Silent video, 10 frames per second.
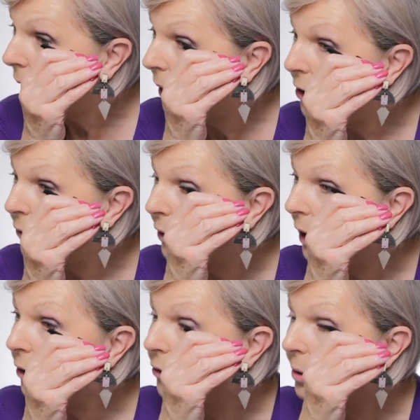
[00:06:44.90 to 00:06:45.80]
and
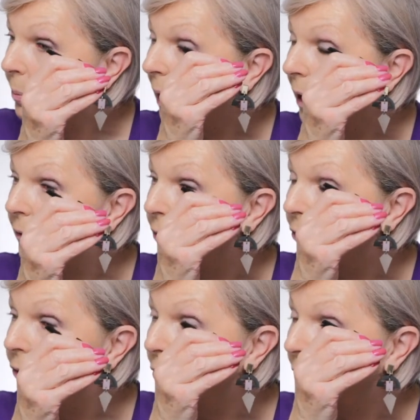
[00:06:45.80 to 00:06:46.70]
it looks a bit
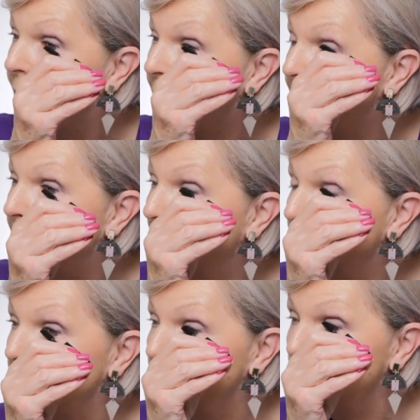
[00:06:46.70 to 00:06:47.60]
like you've got a
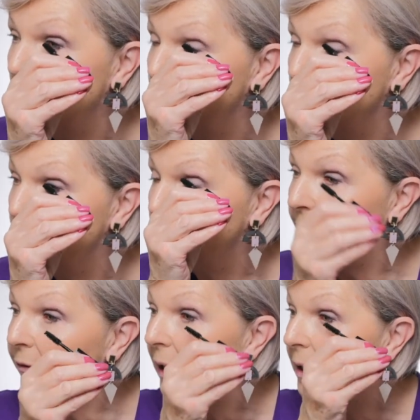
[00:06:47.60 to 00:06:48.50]
spider that's landed on
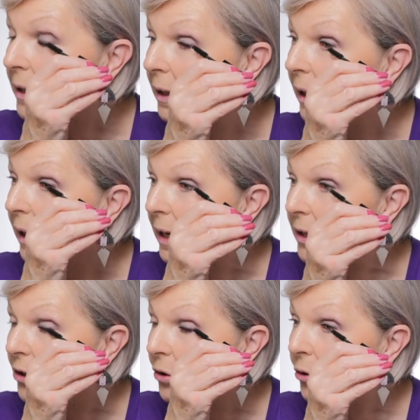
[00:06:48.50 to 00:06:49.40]
your face,
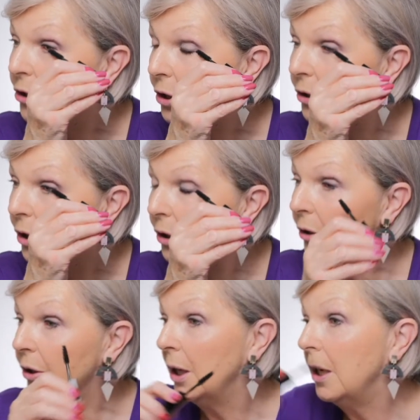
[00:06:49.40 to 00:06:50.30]
it's not a good
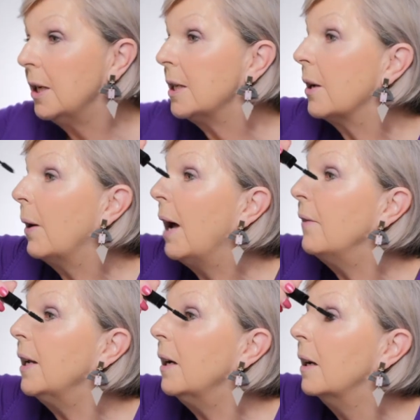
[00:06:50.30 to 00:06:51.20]
look. So
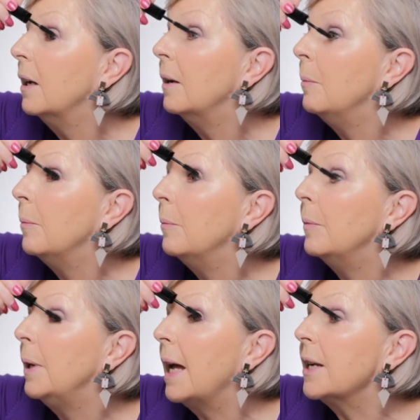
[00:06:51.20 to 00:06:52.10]
having
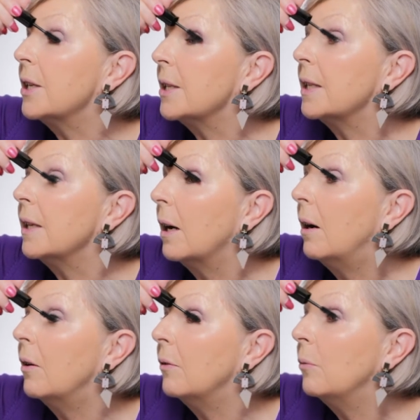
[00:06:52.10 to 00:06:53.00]
lashes that
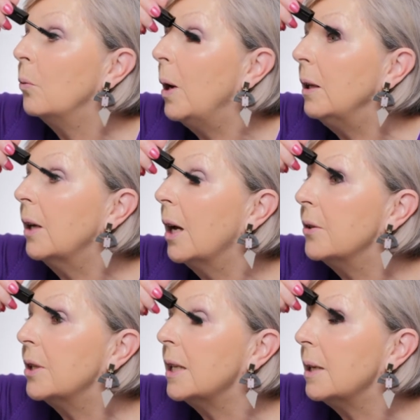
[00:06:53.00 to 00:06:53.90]
are well
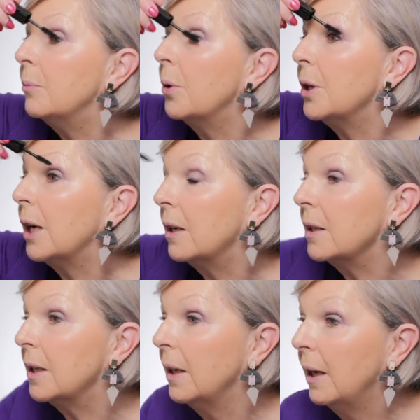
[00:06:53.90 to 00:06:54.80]
coated in
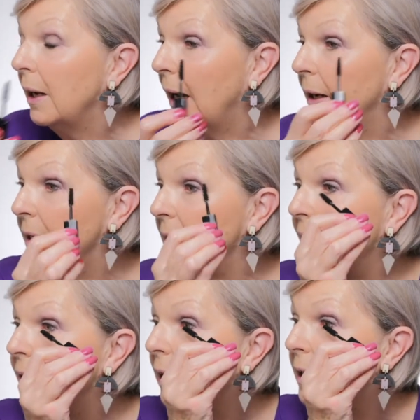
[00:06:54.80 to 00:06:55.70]
product and are
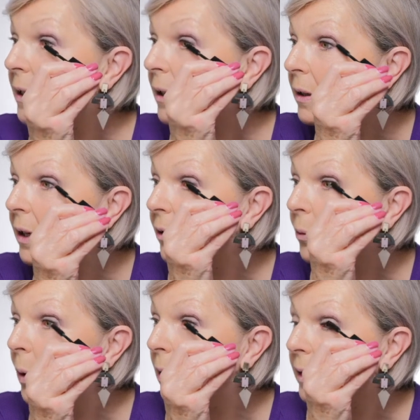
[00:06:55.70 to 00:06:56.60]
definitely darker
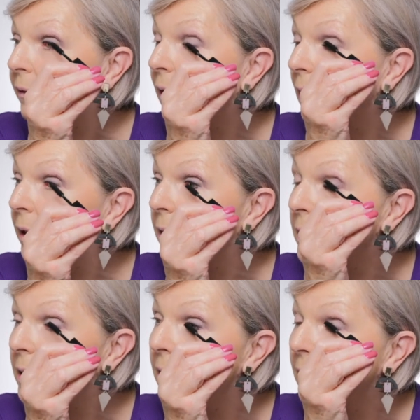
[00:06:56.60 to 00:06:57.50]
and well defined